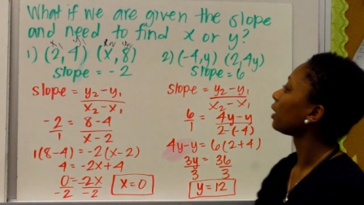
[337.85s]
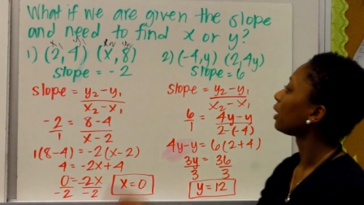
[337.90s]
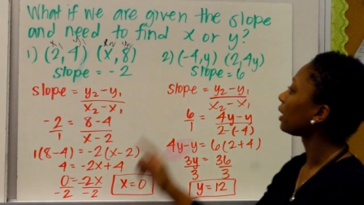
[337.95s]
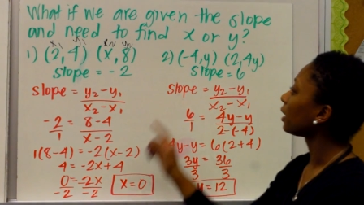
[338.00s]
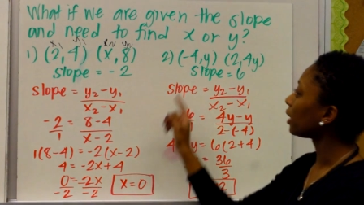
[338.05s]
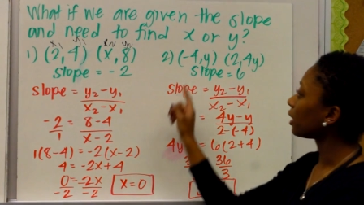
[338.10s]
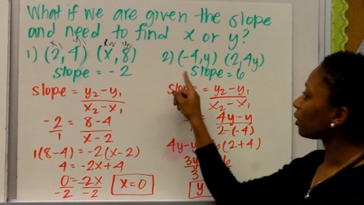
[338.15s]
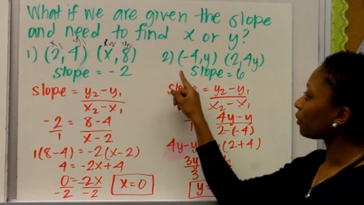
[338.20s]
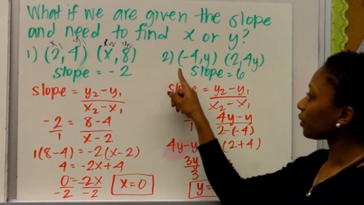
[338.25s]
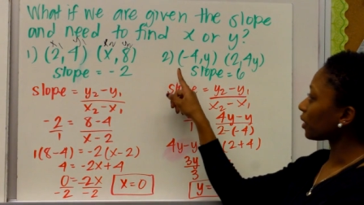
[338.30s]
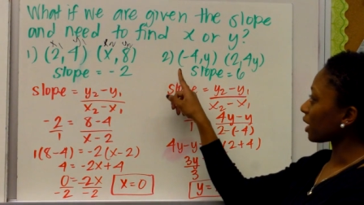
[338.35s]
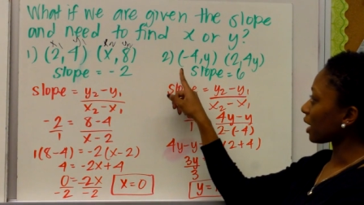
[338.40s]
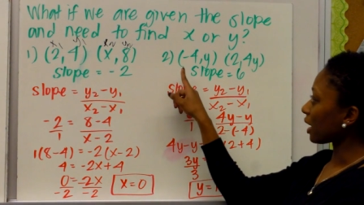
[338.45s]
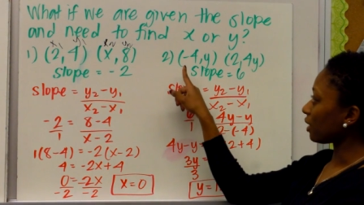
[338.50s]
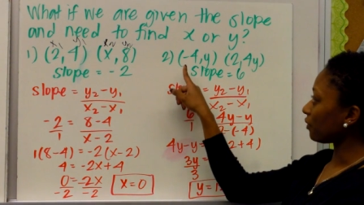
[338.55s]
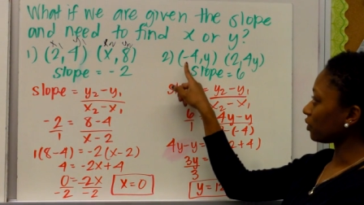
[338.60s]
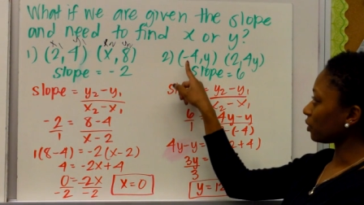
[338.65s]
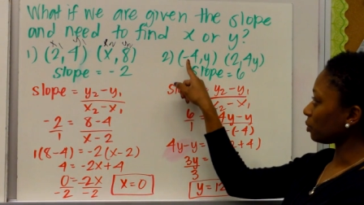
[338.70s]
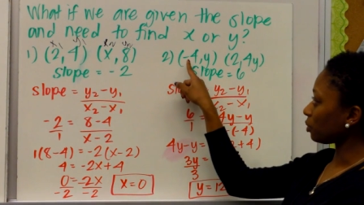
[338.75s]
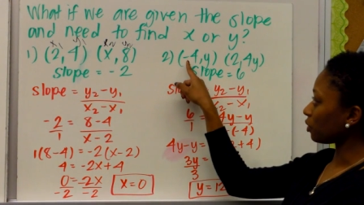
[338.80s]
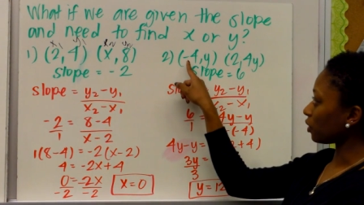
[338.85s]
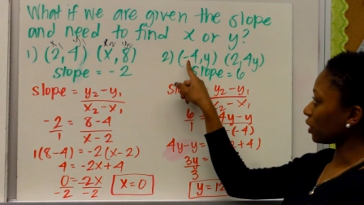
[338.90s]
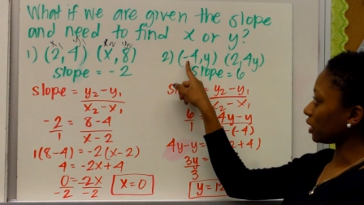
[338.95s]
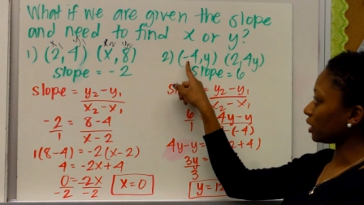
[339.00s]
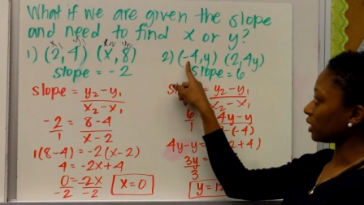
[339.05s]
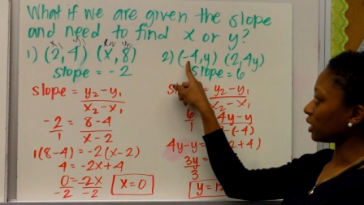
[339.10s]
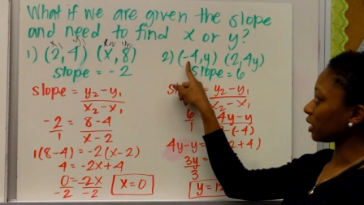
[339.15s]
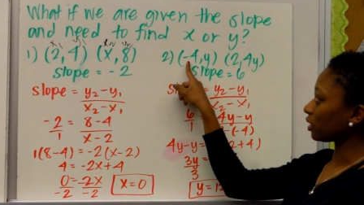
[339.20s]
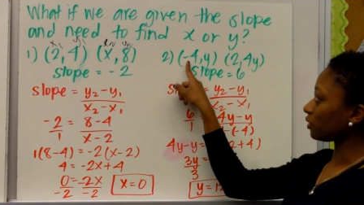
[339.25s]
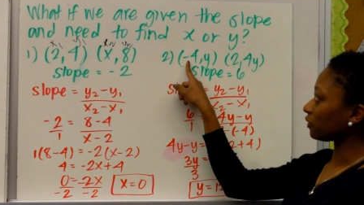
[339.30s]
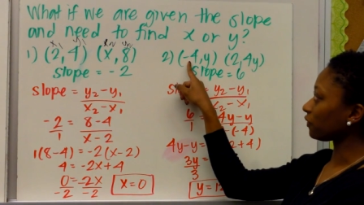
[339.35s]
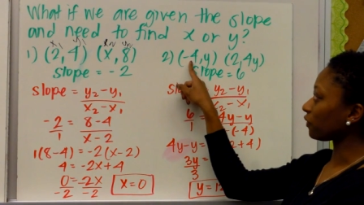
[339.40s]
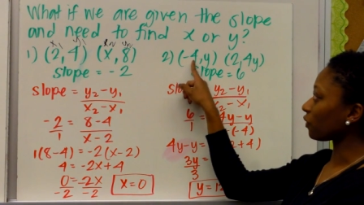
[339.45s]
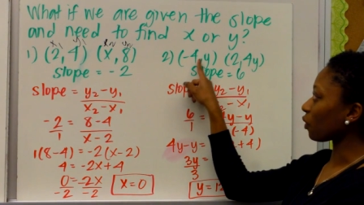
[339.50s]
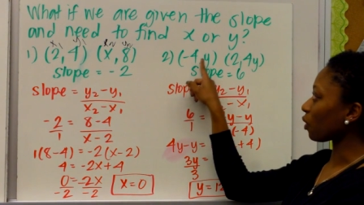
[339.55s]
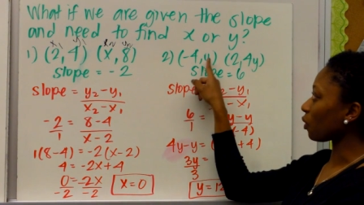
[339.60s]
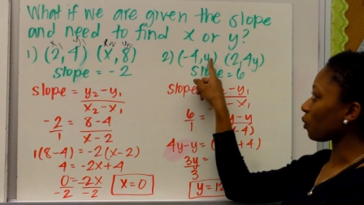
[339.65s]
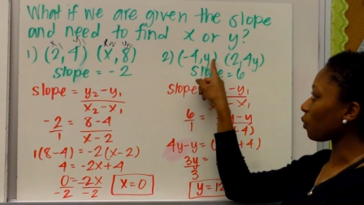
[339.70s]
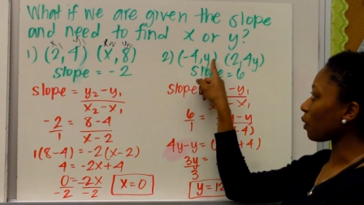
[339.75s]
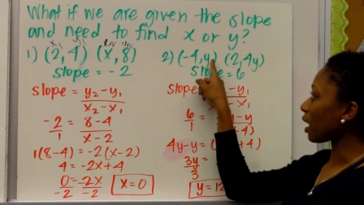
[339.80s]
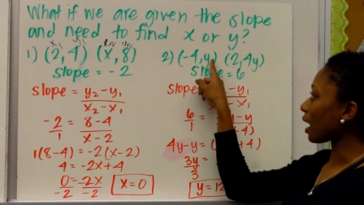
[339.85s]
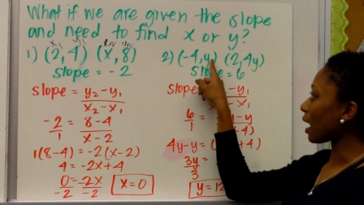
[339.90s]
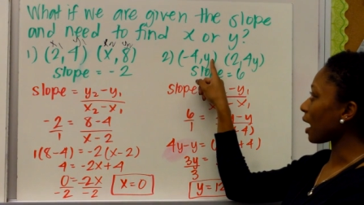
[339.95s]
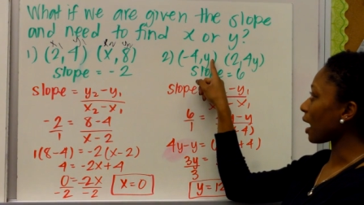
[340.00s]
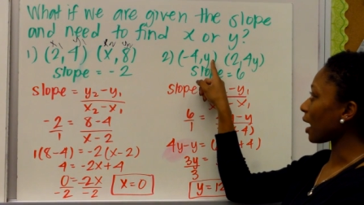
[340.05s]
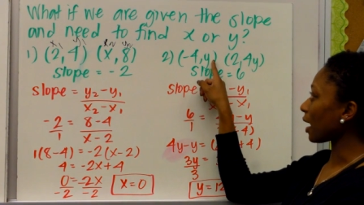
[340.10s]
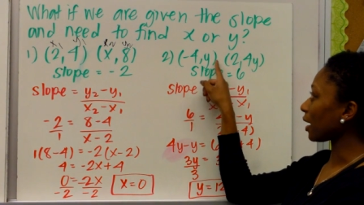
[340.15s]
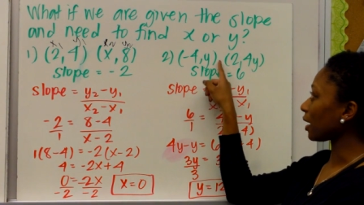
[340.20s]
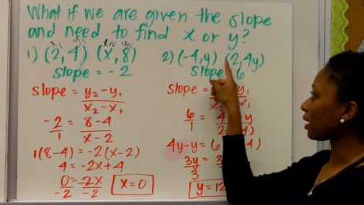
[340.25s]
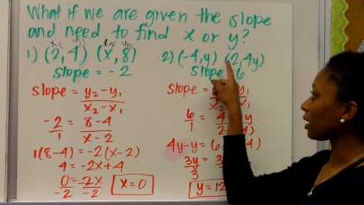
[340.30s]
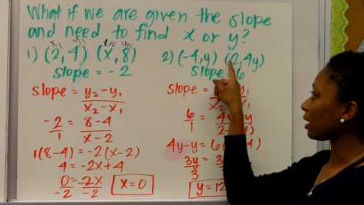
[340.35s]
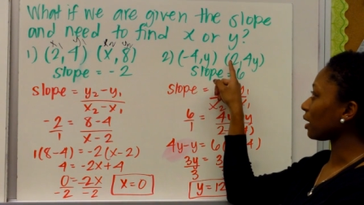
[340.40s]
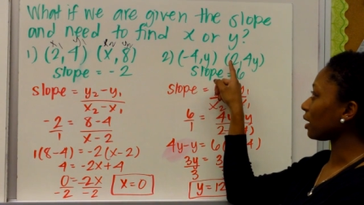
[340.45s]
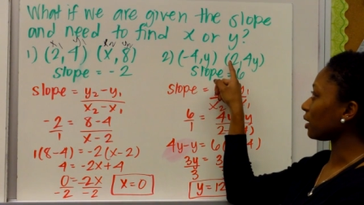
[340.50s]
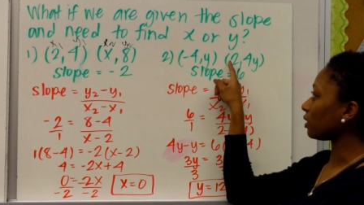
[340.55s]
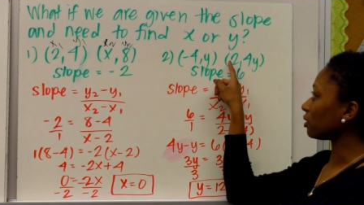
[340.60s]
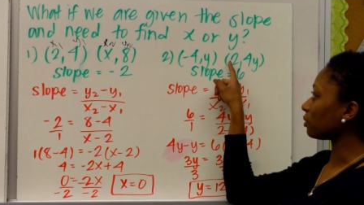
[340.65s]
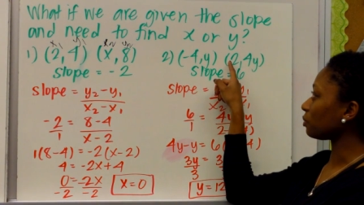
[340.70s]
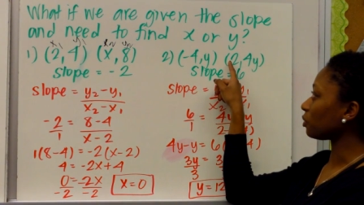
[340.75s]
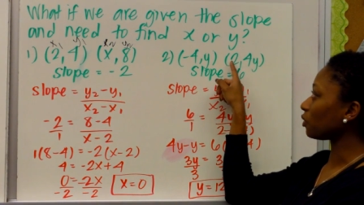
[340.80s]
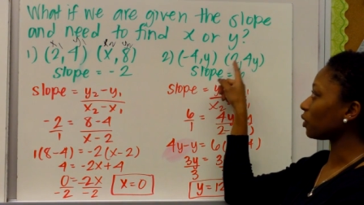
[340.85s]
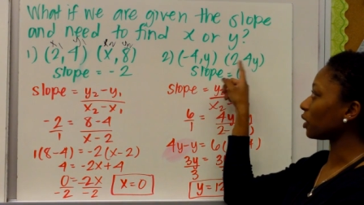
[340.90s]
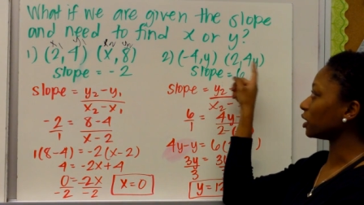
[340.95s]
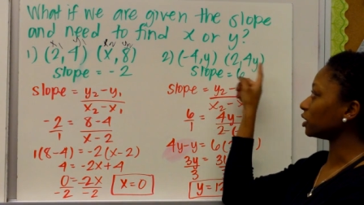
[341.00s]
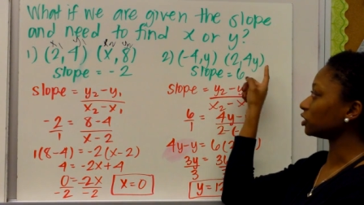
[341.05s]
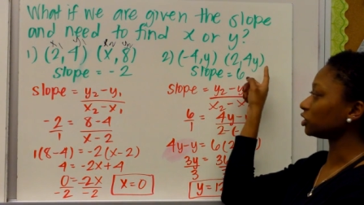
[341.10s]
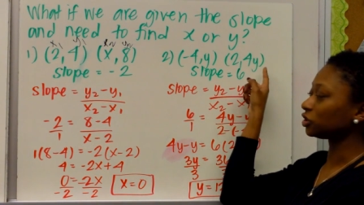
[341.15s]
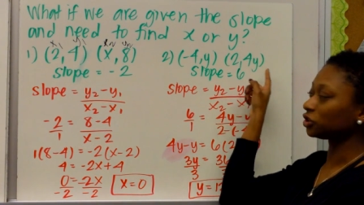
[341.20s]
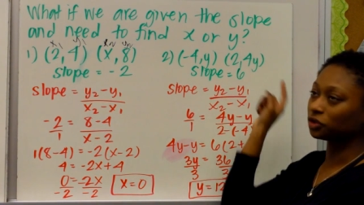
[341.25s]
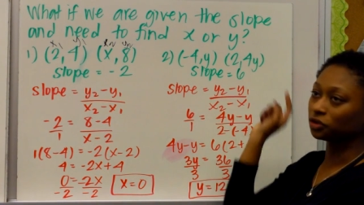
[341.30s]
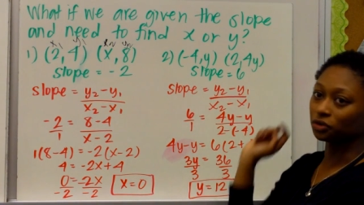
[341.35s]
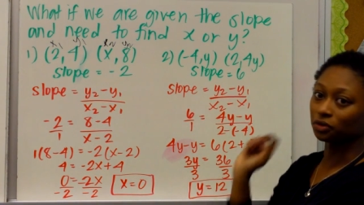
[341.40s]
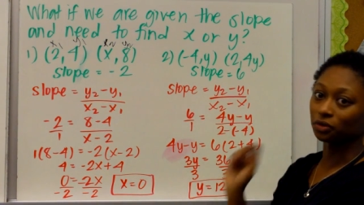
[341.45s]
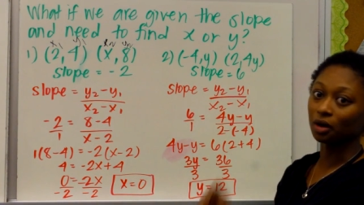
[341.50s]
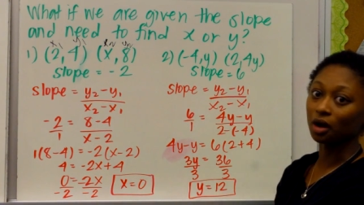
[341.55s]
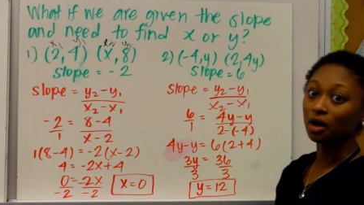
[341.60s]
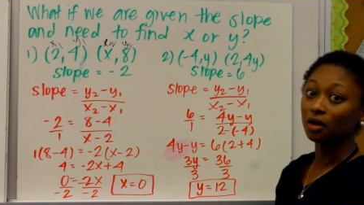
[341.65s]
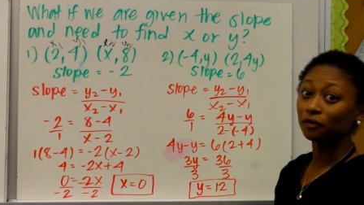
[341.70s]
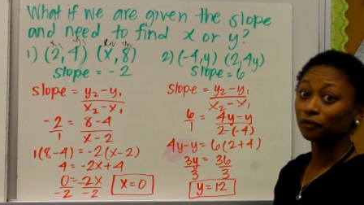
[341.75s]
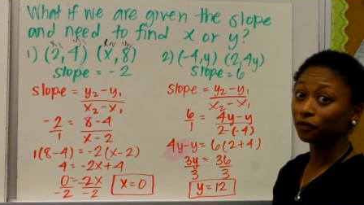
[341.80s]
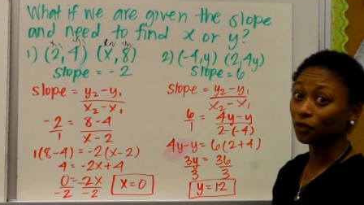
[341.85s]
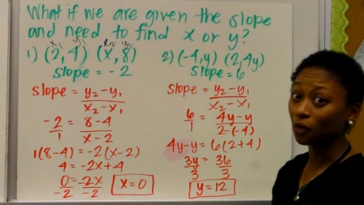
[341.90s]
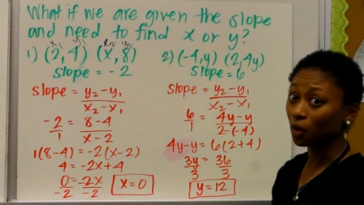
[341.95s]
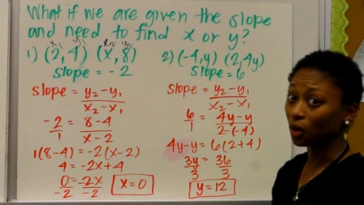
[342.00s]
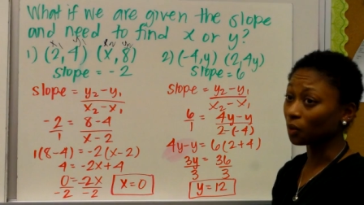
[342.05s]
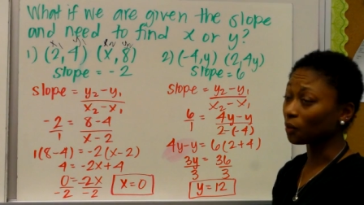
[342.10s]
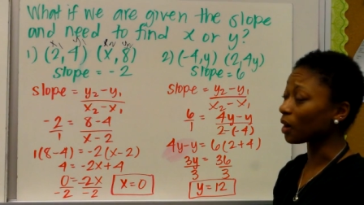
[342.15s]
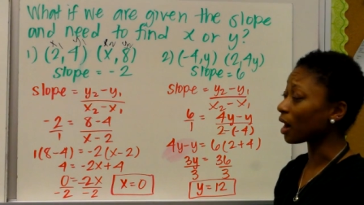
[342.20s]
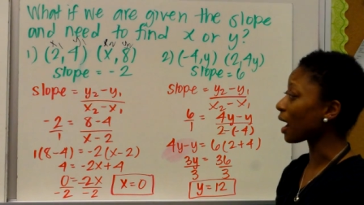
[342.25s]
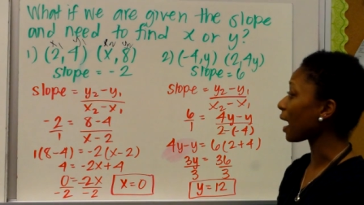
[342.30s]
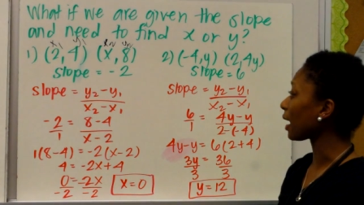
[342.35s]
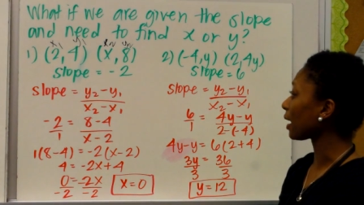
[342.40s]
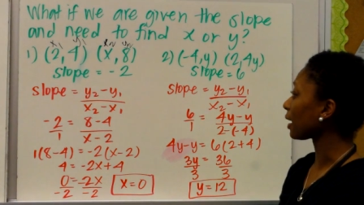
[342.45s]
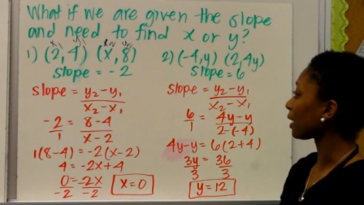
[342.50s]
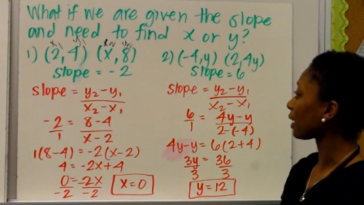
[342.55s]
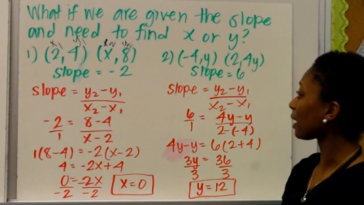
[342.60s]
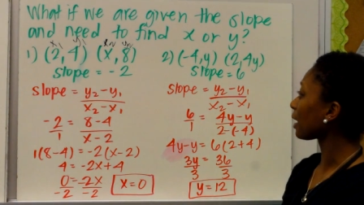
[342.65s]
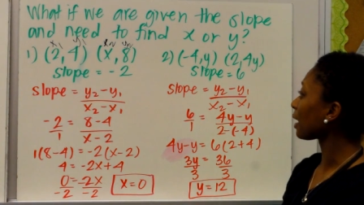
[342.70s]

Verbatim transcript: Here we have the point negative 4y and the point 2, 4y.